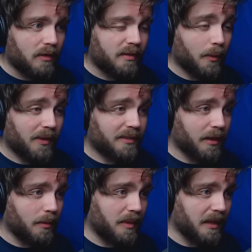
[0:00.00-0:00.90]
so it's
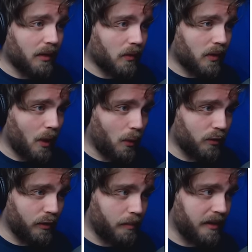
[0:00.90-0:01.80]
going to be a lot
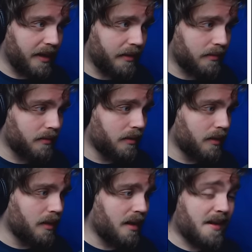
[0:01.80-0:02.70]
colder up here.
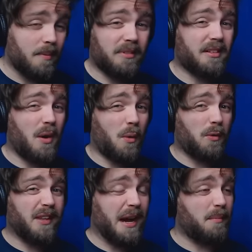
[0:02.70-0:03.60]
It was
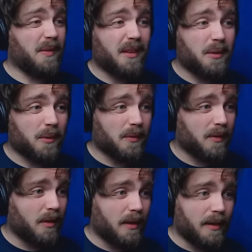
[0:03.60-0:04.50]
cold down below.
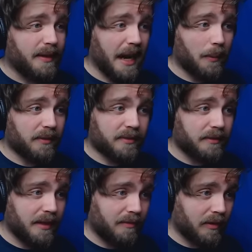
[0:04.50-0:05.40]
Now it's
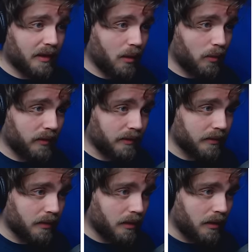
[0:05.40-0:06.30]
just even colder.
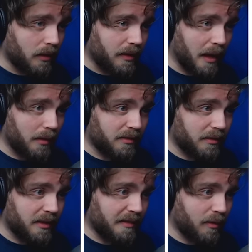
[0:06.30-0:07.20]
Now it's
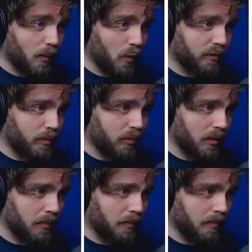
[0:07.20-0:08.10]
just even more of a
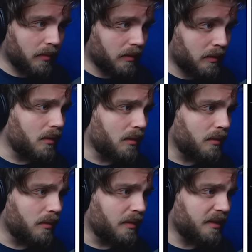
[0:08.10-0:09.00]
problem.
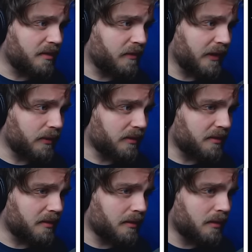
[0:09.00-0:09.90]
This
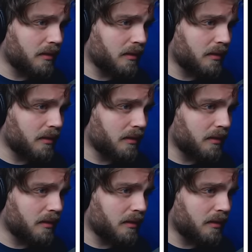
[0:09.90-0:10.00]
feels